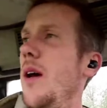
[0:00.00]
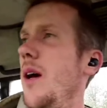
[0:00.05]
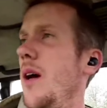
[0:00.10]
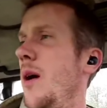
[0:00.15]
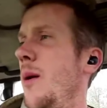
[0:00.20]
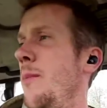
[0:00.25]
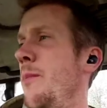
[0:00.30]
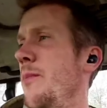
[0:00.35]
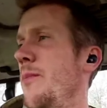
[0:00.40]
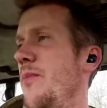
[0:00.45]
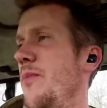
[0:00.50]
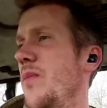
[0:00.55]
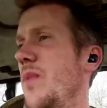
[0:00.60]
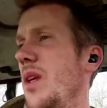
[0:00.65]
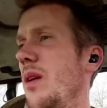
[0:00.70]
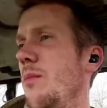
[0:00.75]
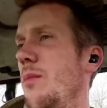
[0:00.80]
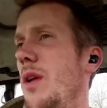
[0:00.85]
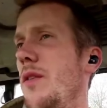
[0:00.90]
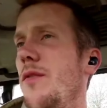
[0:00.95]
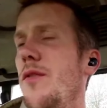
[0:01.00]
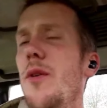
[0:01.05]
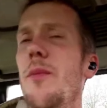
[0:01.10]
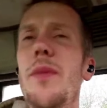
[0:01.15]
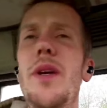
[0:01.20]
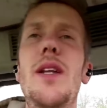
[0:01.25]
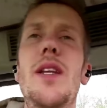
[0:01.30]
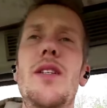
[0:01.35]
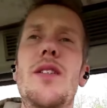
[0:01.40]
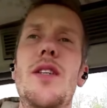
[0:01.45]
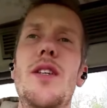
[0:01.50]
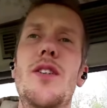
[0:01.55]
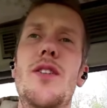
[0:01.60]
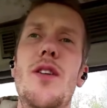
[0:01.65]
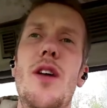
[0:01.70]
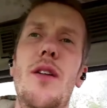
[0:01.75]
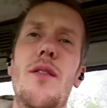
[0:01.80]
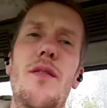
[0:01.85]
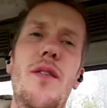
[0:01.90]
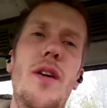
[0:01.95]
Um, but for me this
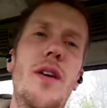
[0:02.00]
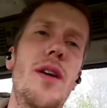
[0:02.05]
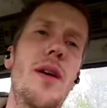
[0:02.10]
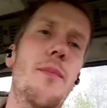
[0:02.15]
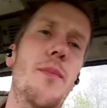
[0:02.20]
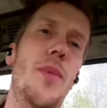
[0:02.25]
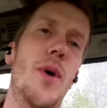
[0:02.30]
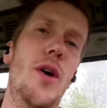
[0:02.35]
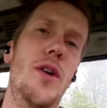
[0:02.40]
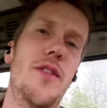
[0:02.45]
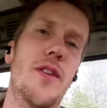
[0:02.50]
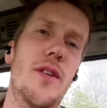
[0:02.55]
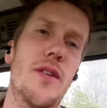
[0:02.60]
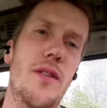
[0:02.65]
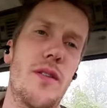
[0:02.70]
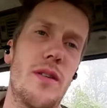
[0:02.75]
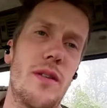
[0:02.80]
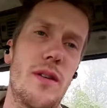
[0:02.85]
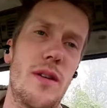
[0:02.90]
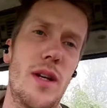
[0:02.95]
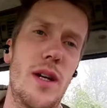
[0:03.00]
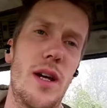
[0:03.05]
is not very important.